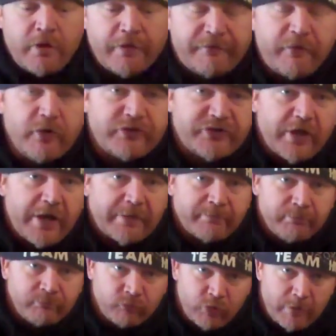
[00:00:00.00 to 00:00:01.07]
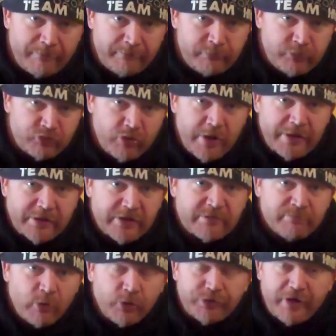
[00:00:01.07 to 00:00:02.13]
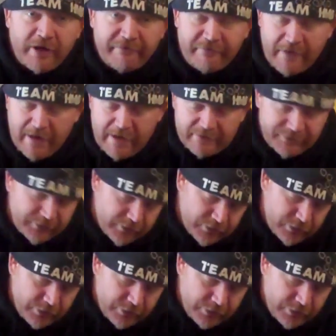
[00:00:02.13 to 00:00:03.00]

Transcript: The first thing, grip strength is multifaceted.